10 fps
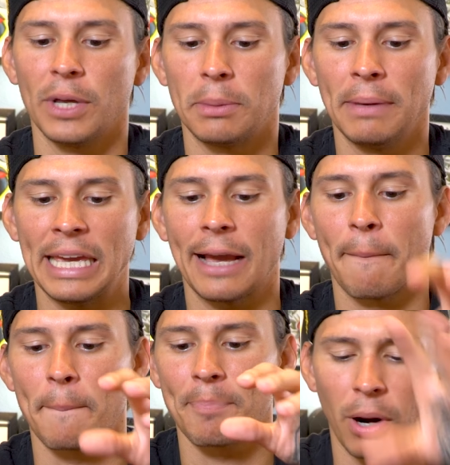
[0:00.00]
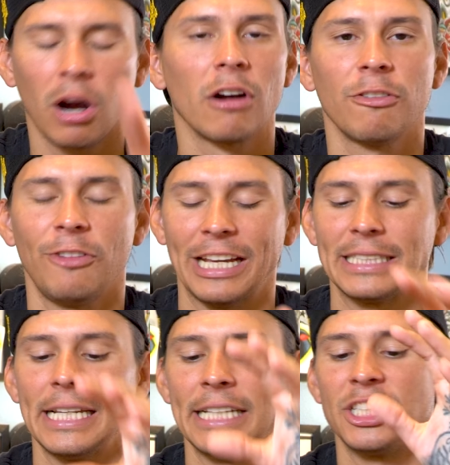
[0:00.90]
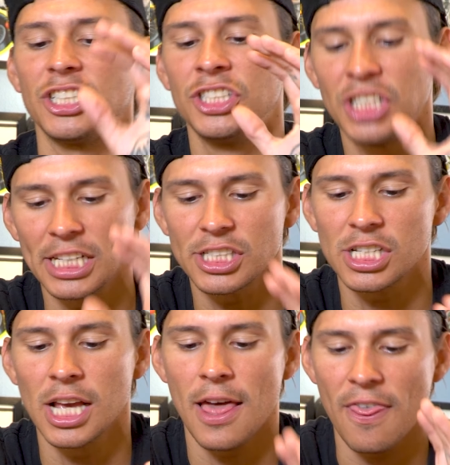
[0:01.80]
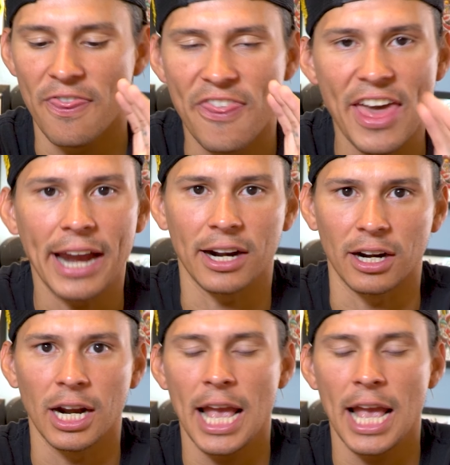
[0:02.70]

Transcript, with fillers: with being perfect. It's just there